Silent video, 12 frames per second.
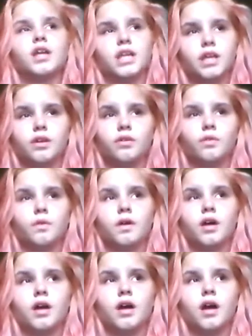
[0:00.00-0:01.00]
you
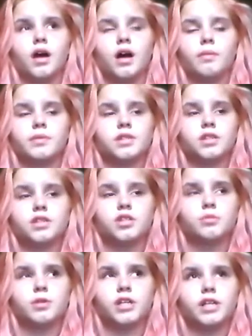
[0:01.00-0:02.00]
are missing
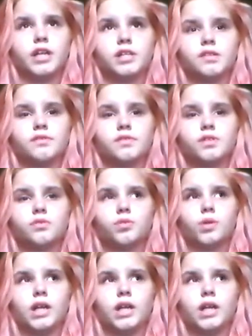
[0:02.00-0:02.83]
too many days of school.